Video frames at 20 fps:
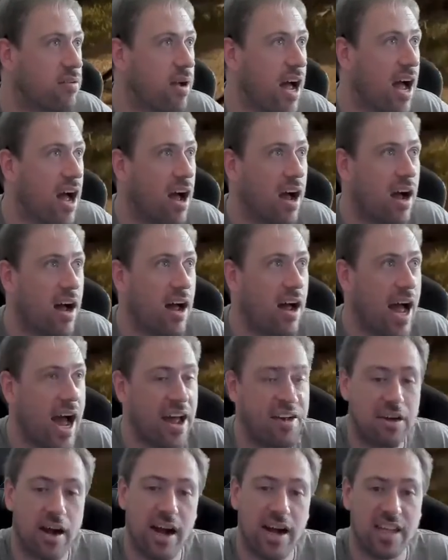
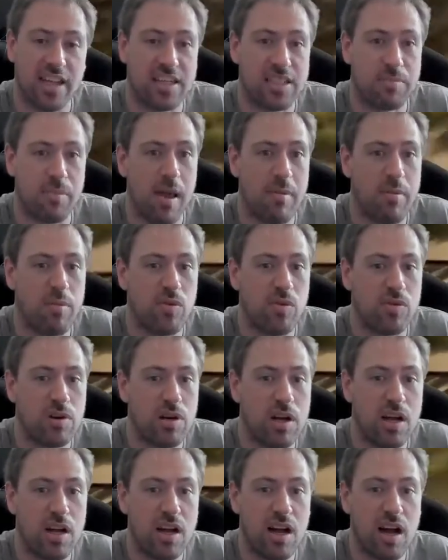at Highly Spammable.